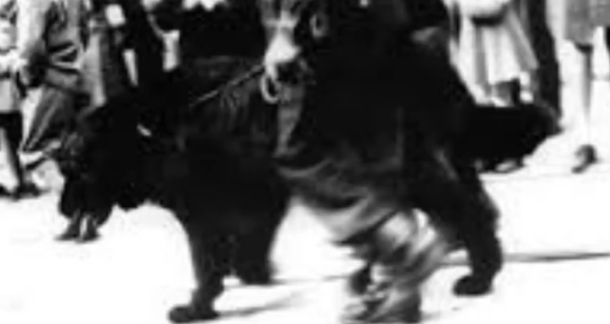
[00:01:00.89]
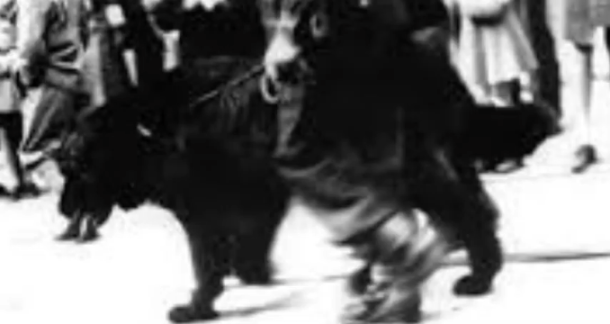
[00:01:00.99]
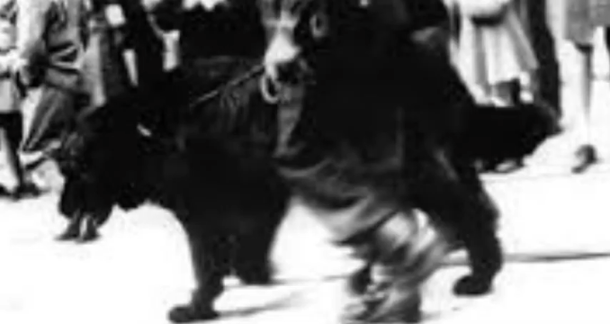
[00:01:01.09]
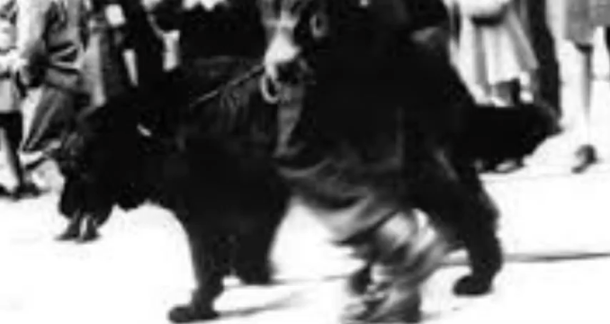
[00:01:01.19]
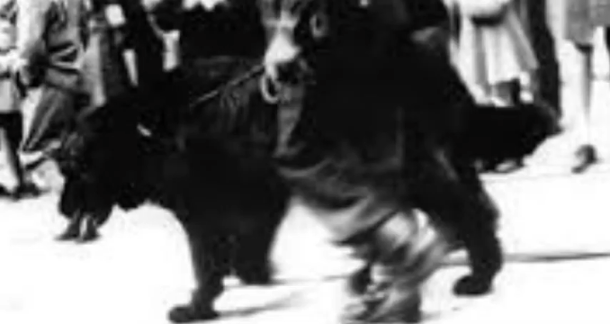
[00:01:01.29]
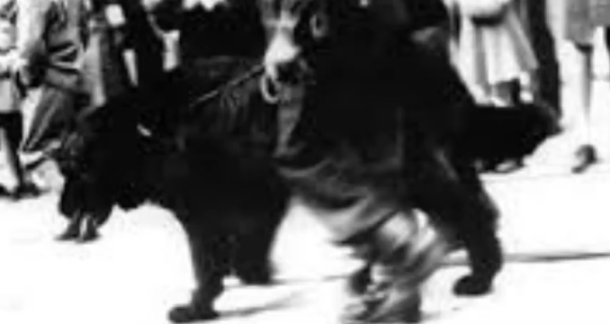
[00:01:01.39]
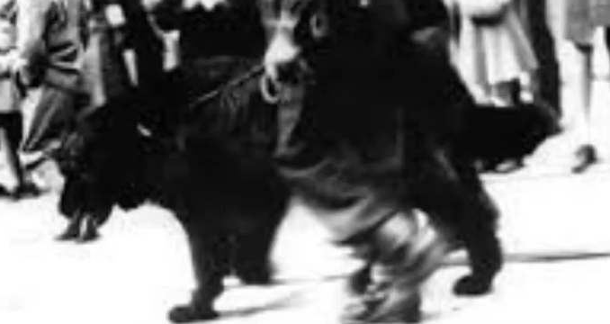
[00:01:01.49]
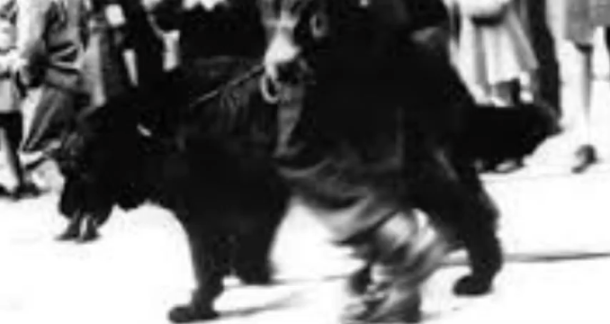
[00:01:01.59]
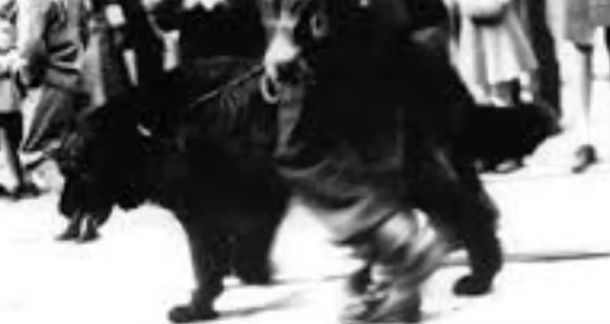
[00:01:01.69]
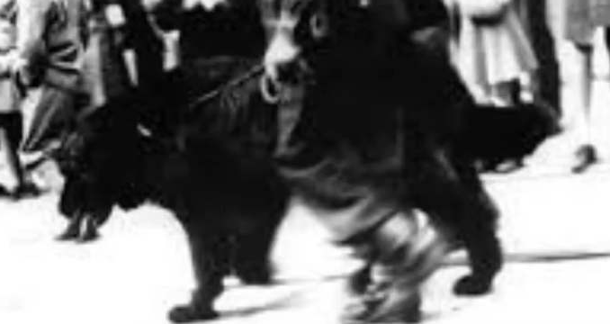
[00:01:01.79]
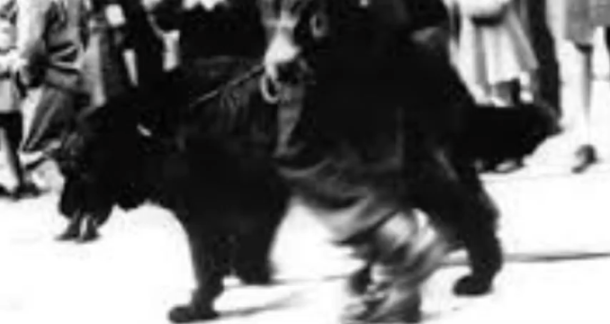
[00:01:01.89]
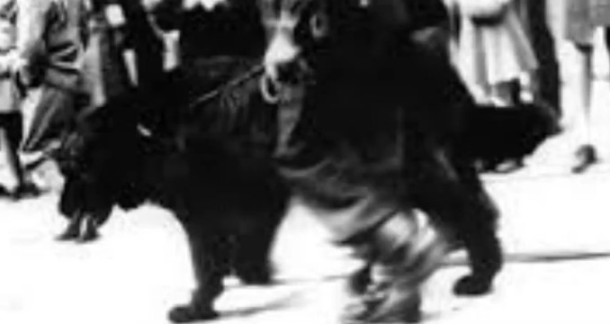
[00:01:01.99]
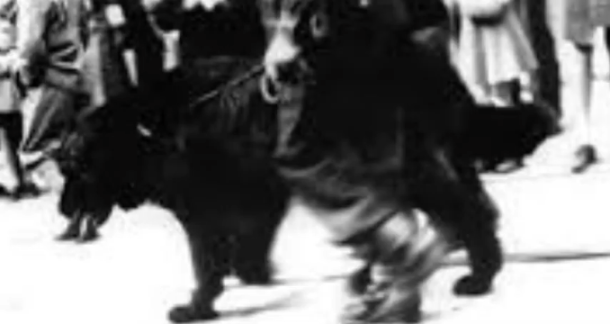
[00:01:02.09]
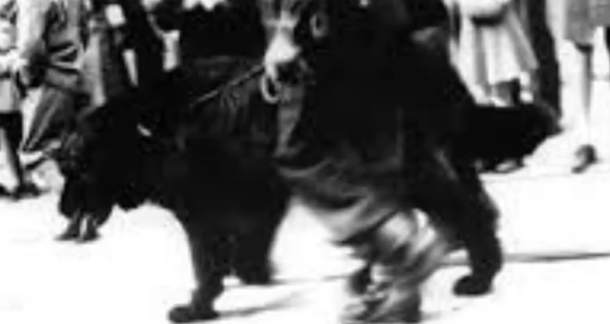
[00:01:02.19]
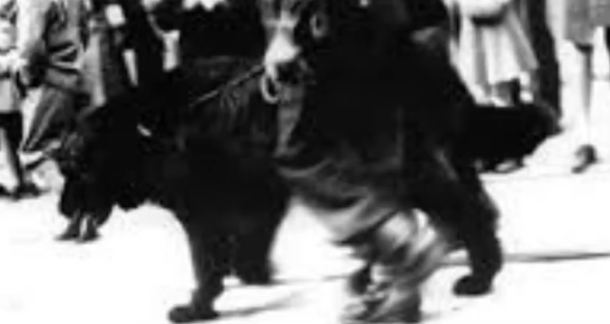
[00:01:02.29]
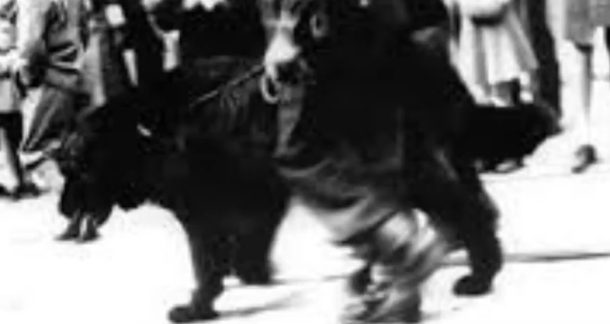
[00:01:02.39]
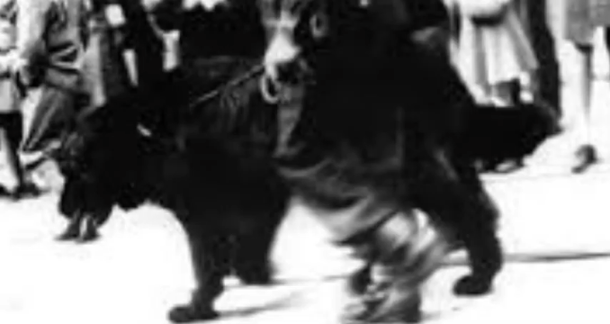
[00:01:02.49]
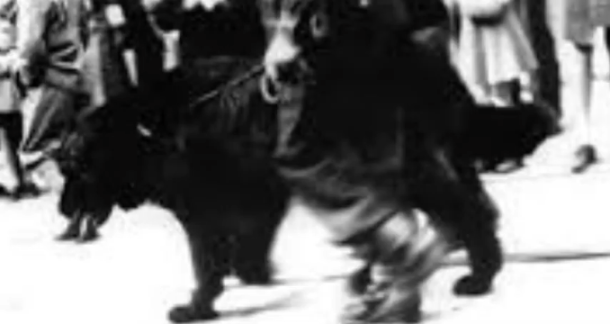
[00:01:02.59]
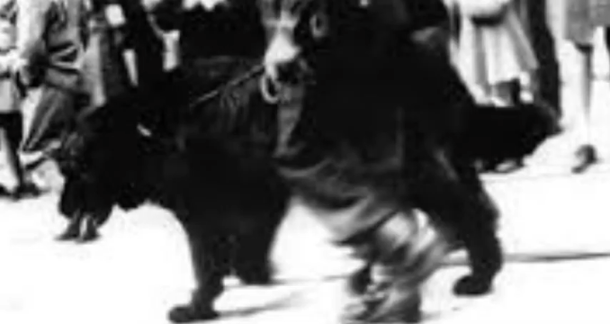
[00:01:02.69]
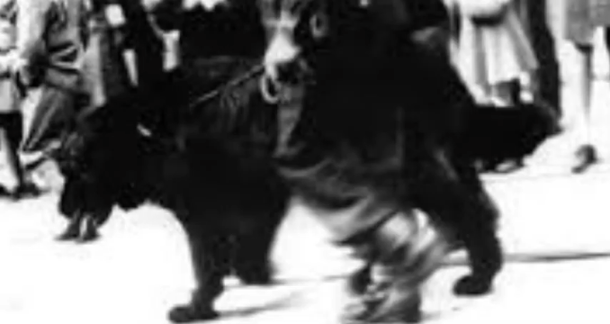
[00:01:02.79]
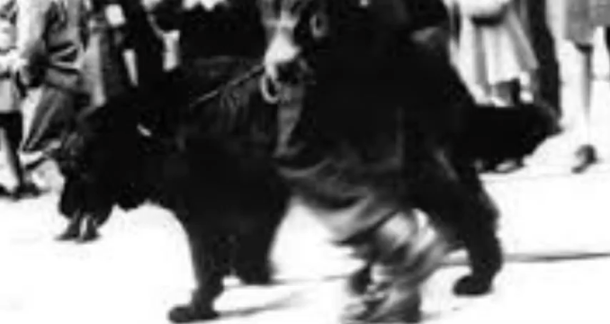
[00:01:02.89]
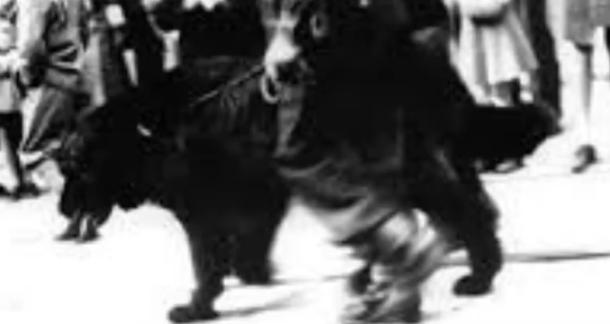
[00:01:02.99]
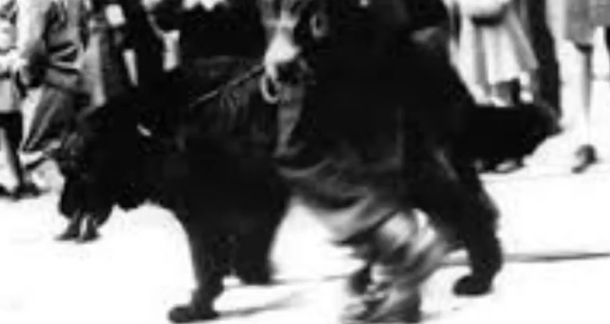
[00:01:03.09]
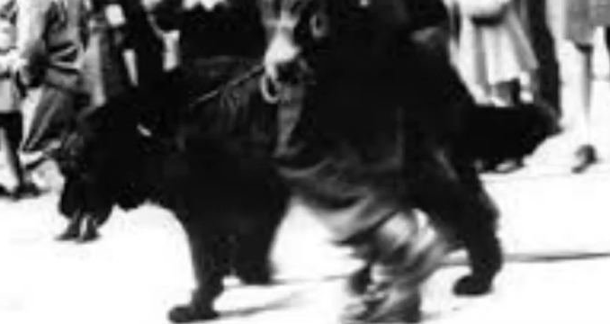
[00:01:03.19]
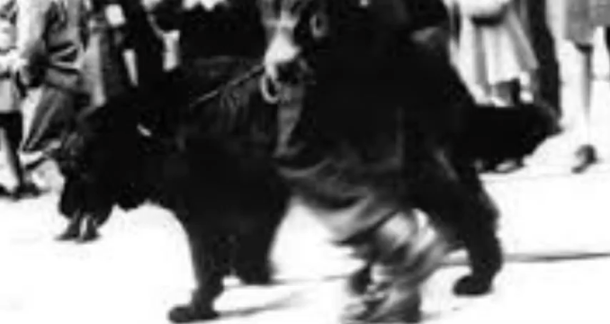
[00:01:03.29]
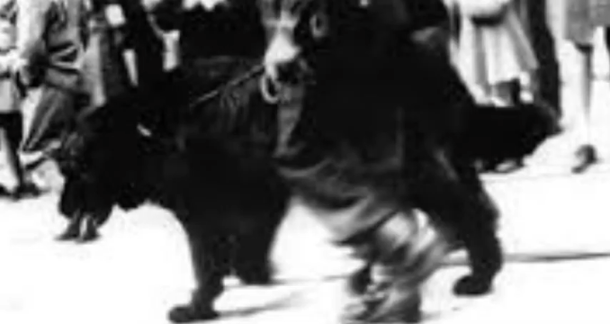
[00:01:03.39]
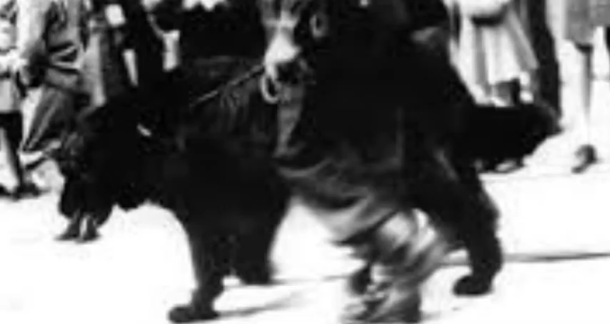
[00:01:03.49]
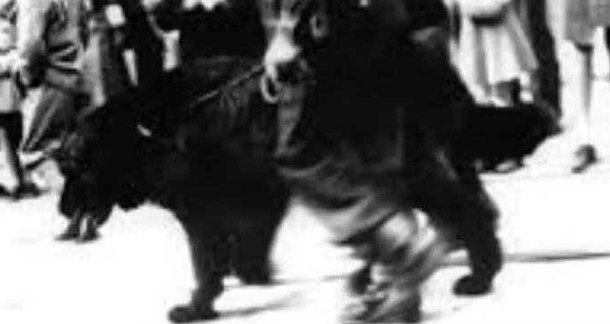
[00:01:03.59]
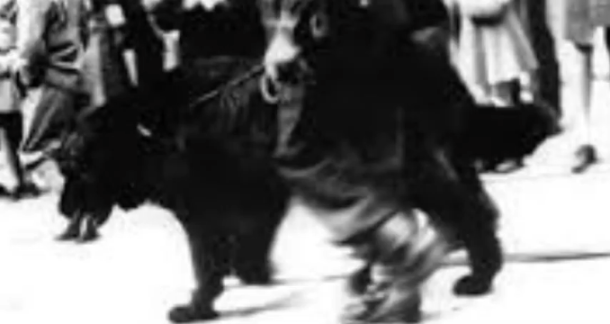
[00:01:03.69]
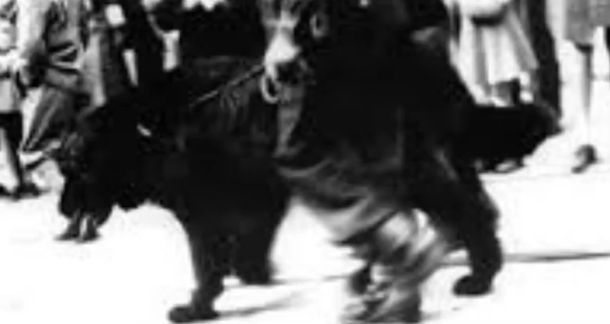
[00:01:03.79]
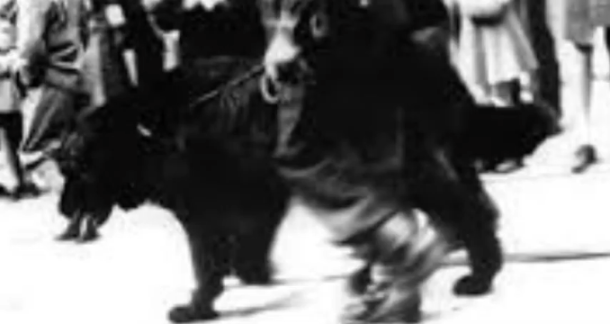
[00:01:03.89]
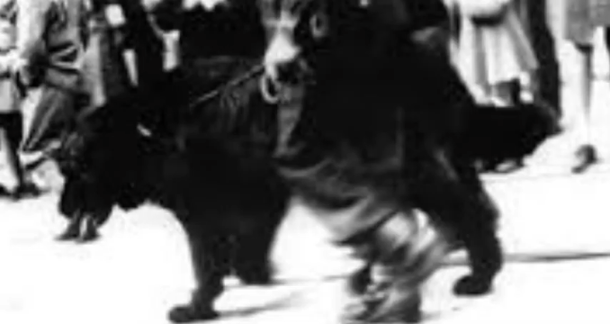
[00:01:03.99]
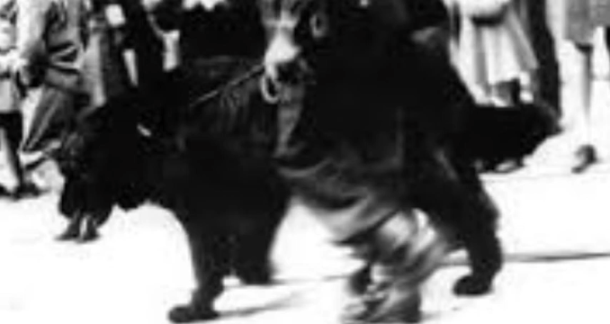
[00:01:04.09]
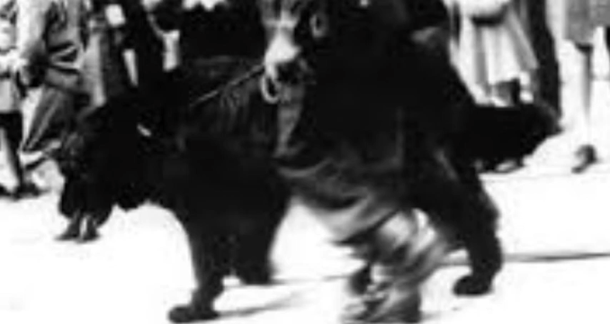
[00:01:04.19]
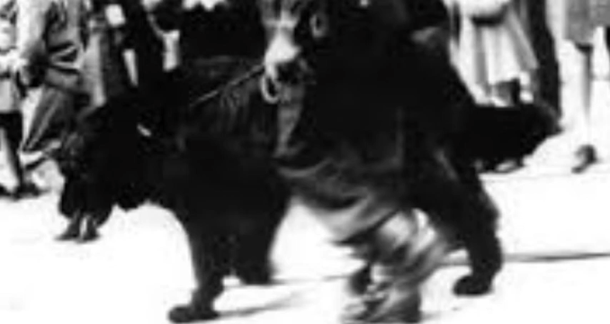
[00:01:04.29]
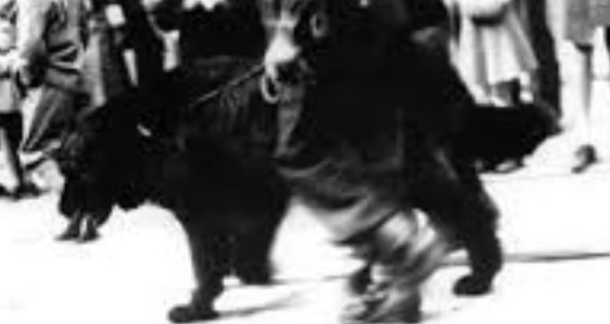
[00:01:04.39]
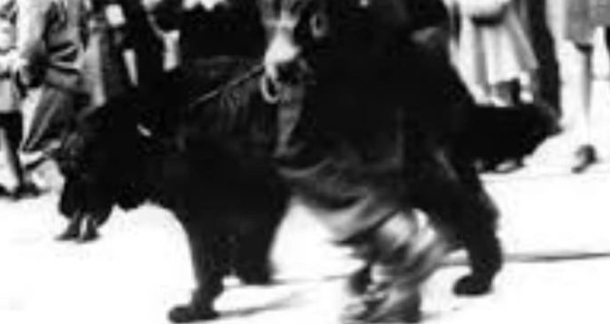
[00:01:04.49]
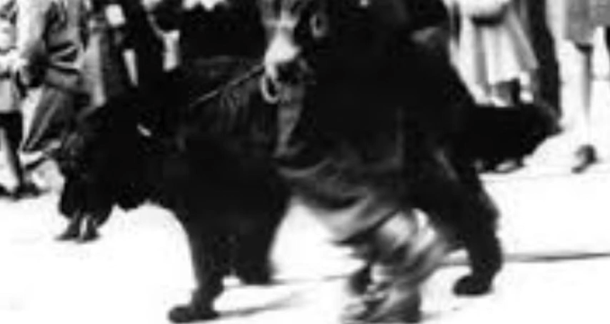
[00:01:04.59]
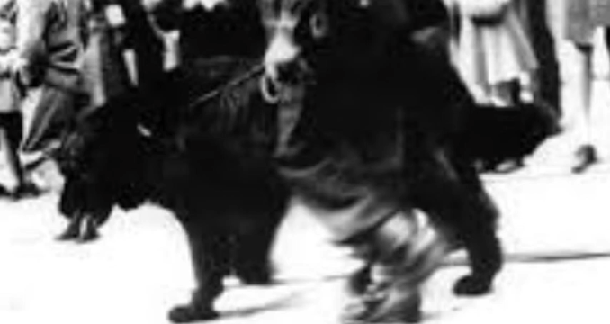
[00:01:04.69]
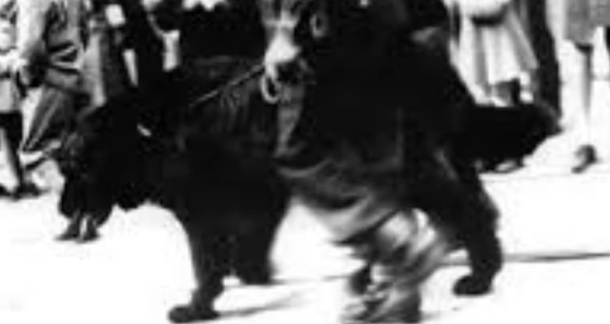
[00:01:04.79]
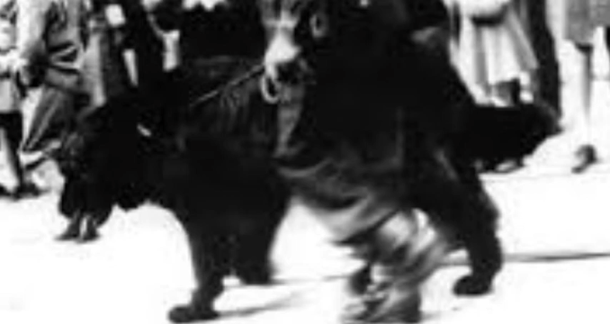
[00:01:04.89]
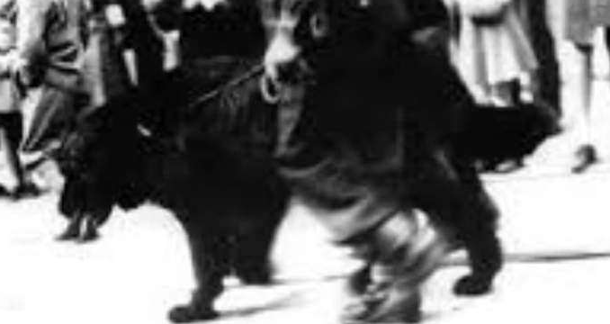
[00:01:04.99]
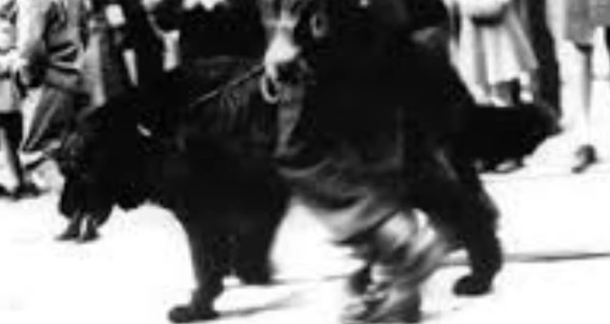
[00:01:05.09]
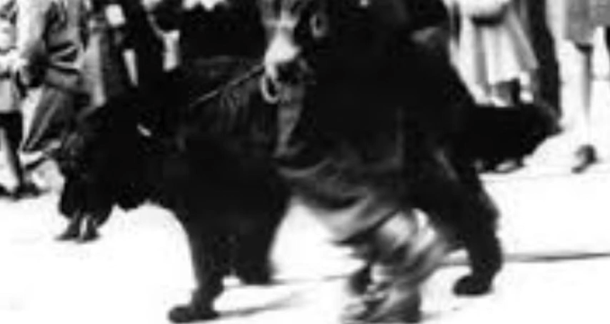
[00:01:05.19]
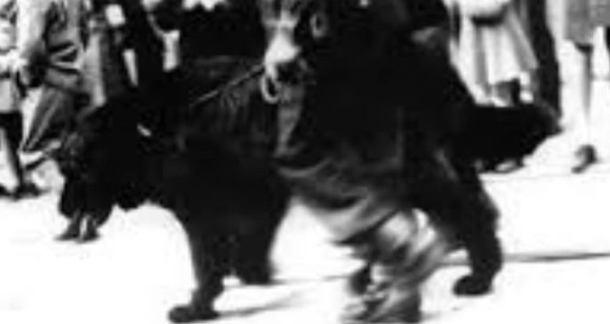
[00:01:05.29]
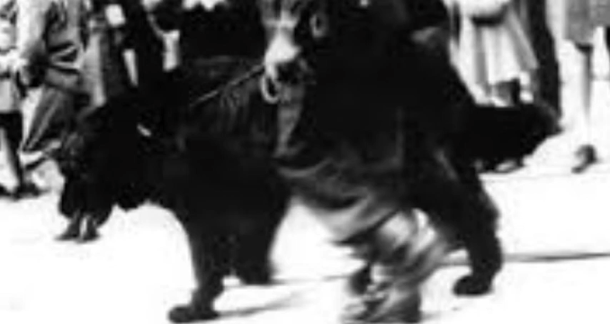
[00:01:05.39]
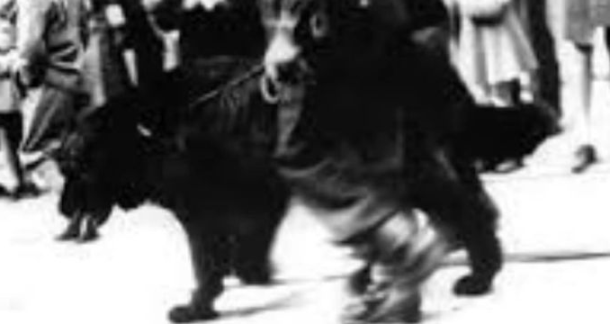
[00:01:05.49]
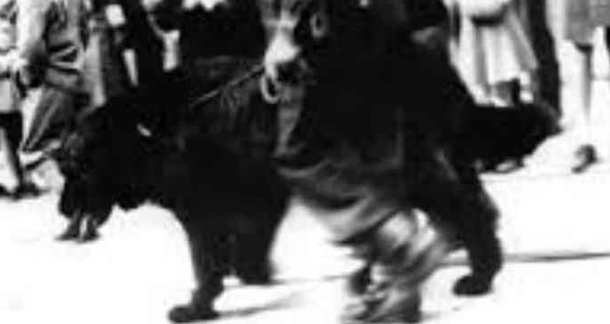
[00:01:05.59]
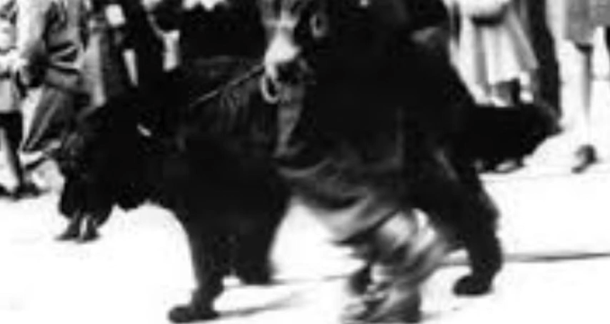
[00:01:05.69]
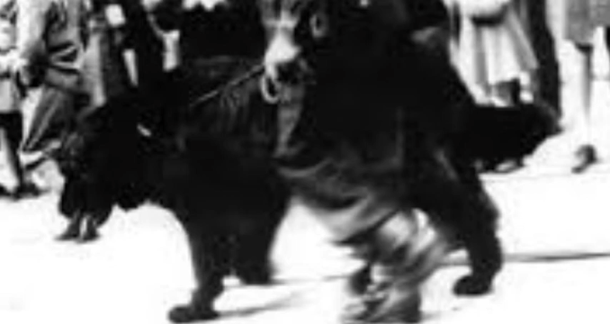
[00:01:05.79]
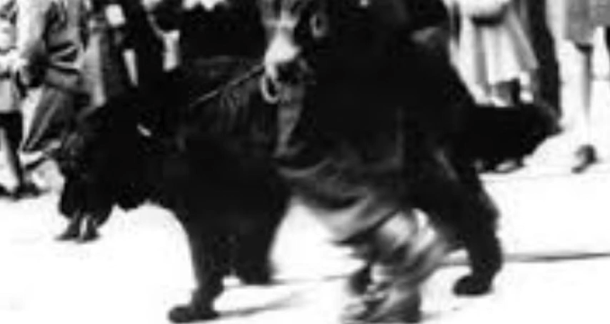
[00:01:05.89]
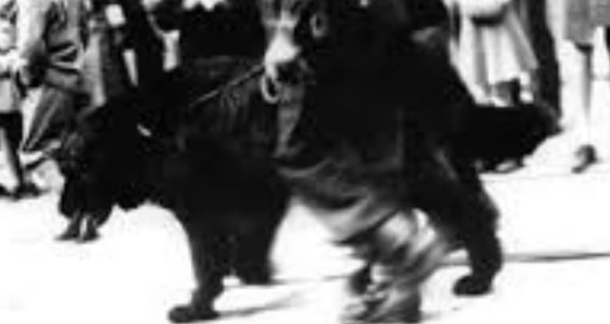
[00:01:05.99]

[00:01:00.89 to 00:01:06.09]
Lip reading: (no speaker visible)